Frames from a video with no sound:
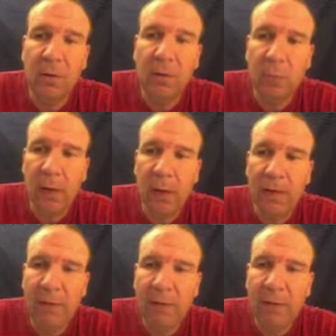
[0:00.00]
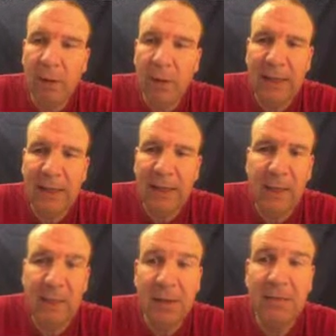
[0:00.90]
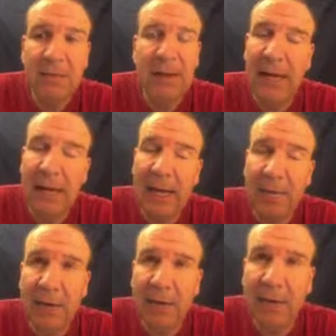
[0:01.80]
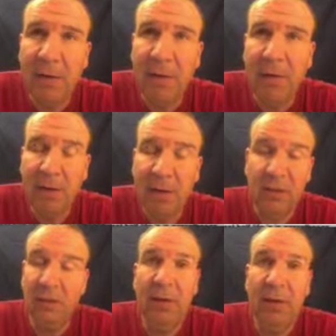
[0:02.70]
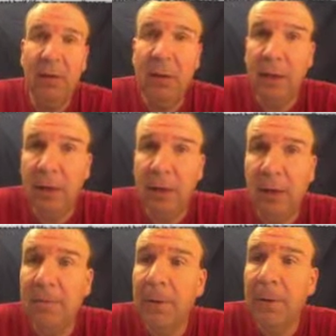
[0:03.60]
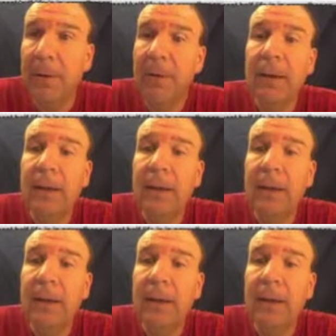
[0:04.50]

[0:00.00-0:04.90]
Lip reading: because we obviously know that helium does not have 8 valence, it doesn't have 8 electrons, period.